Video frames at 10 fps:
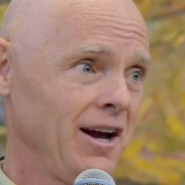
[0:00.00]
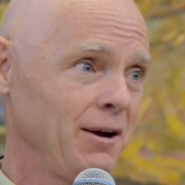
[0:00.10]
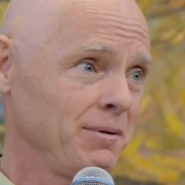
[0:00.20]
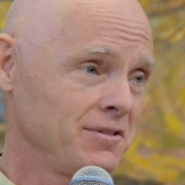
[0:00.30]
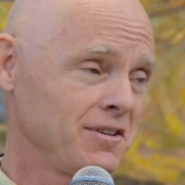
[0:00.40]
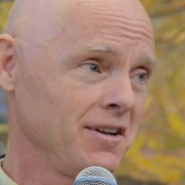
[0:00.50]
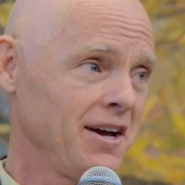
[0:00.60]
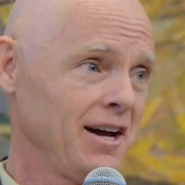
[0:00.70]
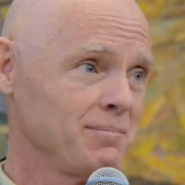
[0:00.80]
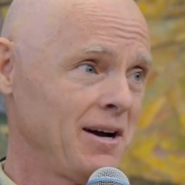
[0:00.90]
I was
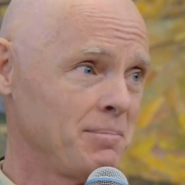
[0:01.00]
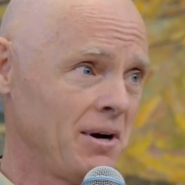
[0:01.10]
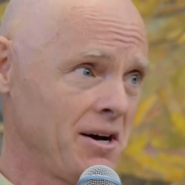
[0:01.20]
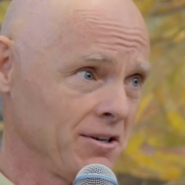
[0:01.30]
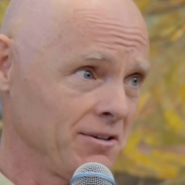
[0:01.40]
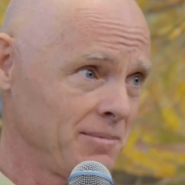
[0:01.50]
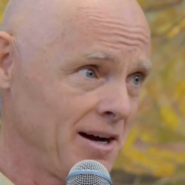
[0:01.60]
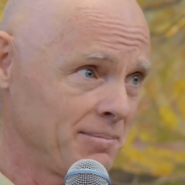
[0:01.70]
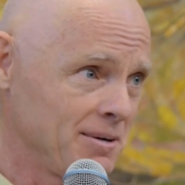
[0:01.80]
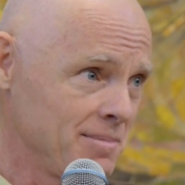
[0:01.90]
denied my bottle
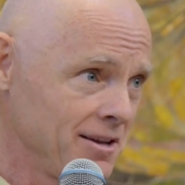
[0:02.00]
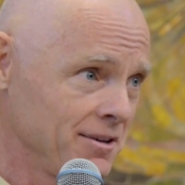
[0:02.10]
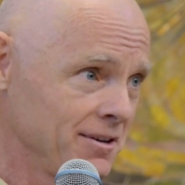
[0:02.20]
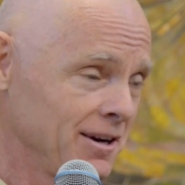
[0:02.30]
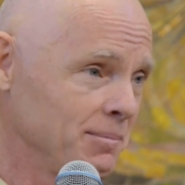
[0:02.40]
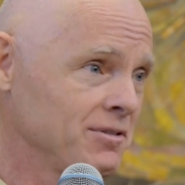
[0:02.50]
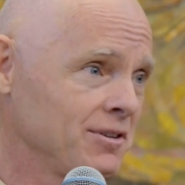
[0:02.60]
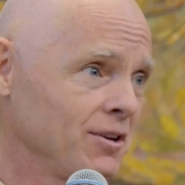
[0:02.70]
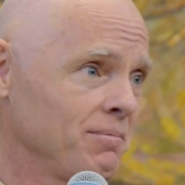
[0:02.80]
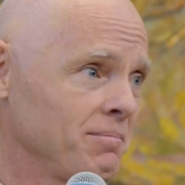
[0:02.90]
by my mother, and I'm
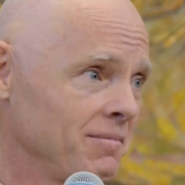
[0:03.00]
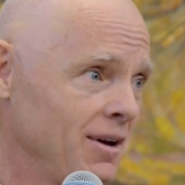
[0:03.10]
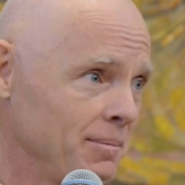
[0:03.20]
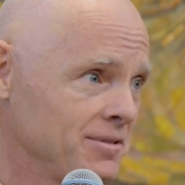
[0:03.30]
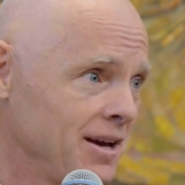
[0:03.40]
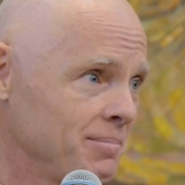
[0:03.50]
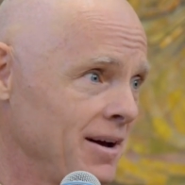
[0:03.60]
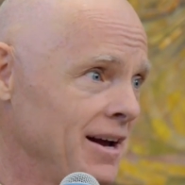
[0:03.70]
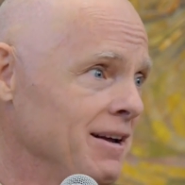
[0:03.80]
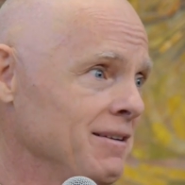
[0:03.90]
still upset
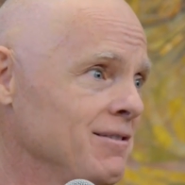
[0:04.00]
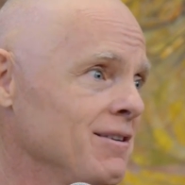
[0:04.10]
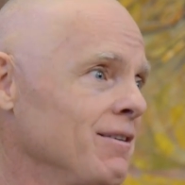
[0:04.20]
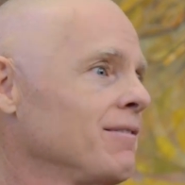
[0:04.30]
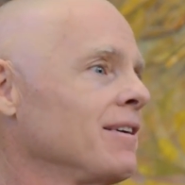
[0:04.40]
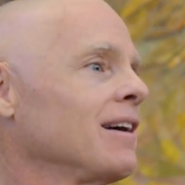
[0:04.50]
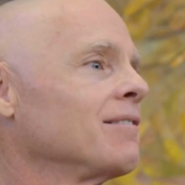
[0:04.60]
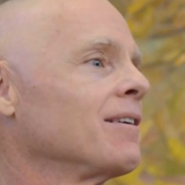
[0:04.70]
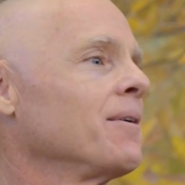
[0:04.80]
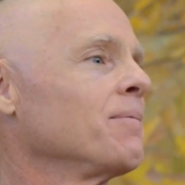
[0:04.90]
by it,
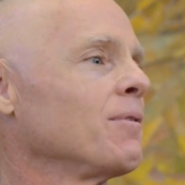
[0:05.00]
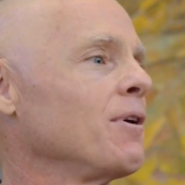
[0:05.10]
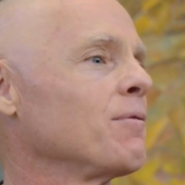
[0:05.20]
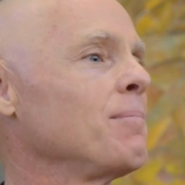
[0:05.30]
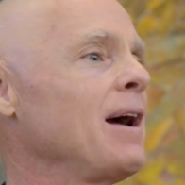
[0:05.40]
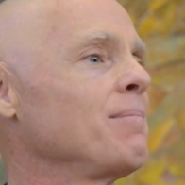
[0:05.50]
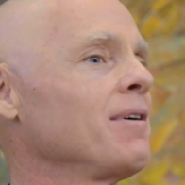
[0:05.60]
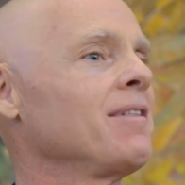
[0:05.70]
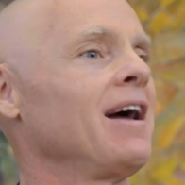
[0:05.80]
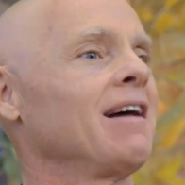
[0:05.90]
whatever. We
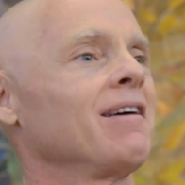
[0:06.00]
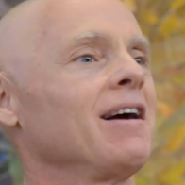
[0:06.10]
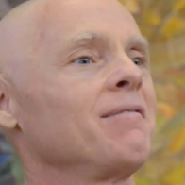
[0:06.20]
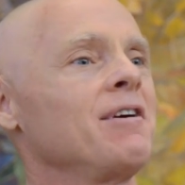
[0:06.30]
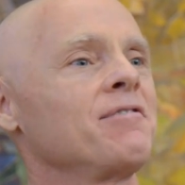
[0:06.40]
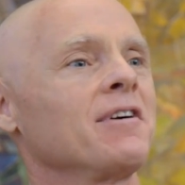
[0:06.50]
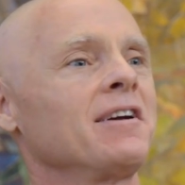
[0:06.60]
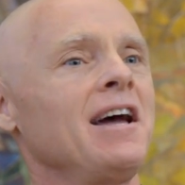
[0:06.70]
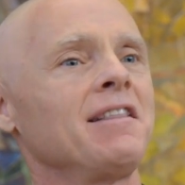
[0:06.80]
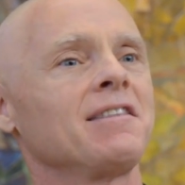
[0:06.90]
remember that, right? We
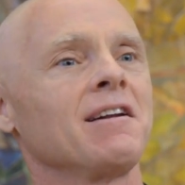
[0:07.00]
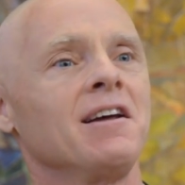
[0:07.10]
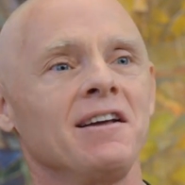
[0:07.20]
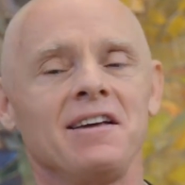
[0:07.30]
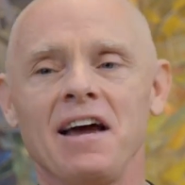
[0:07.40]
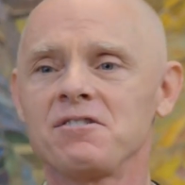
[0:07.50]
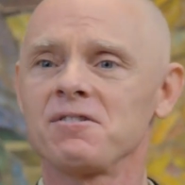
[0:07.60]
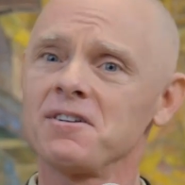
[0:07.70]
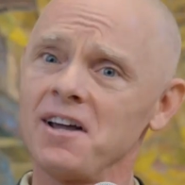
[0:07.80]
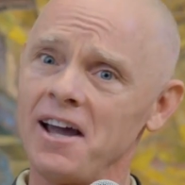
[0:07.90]
forget that
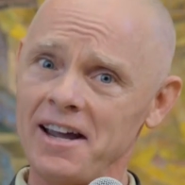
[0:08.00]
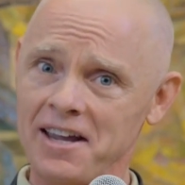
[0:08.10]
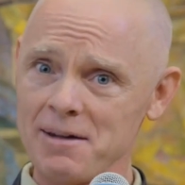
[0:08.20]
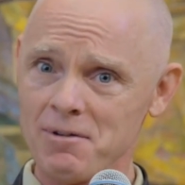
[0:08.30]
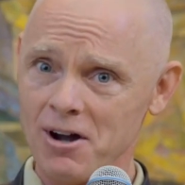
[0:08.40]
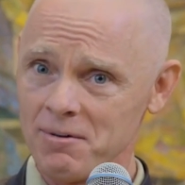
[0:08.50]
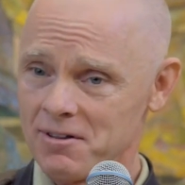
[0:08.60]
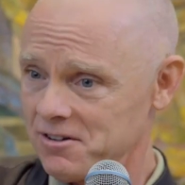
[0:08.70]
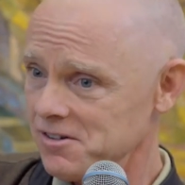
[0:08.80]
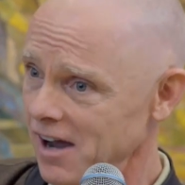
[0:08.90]
yesterday I came home
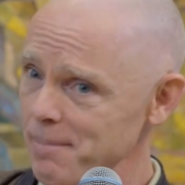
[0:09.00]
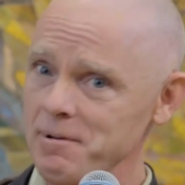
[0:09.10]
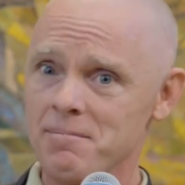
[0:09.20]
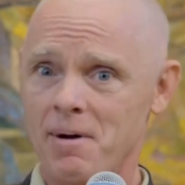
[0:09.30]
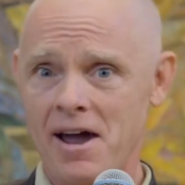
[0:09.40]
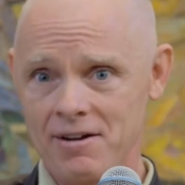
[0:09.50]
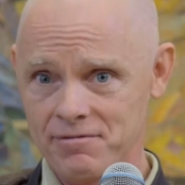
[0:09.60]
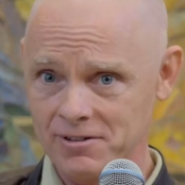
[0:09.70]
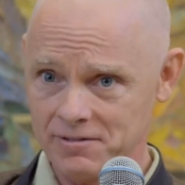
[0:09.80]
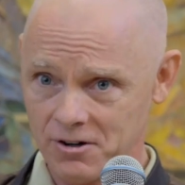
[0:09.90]
with a shopping bag
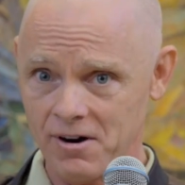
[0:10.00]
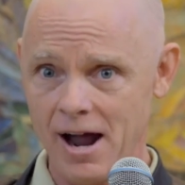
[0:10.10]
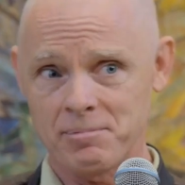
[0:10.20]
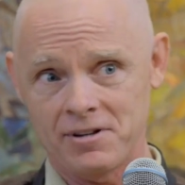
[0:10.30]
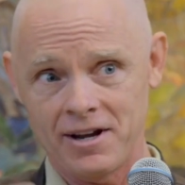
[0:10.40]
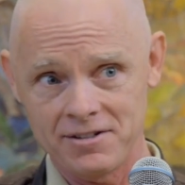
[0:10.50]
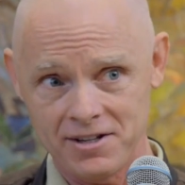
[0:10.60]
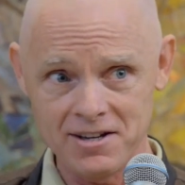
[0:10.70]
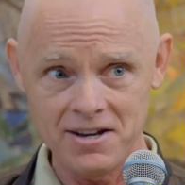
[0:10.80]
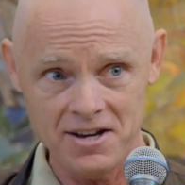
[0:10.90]
full of crap that I
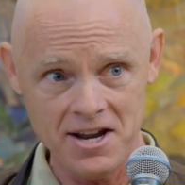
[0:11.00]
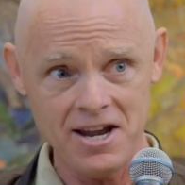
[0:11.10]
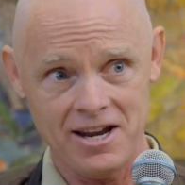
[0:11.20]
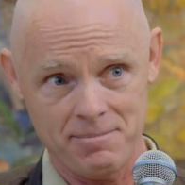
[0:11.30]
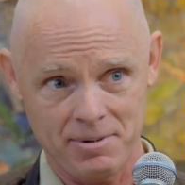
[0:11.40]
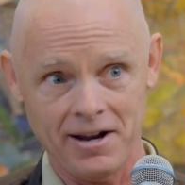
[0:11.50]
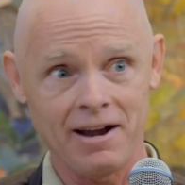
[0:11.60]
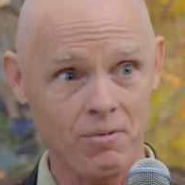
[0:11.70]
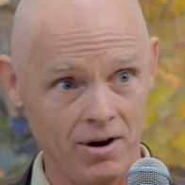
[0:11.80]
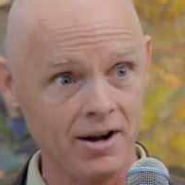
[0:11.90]
didn't need, but
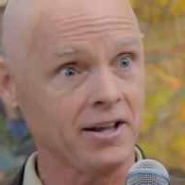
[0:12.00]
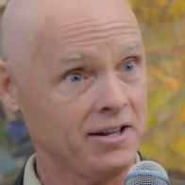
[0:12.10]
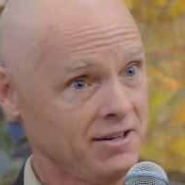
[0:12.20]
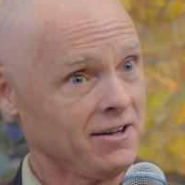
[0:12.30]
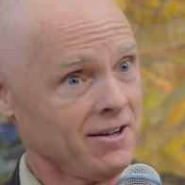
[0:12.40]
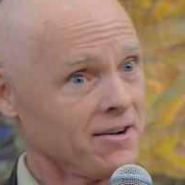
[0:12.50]
I wanted,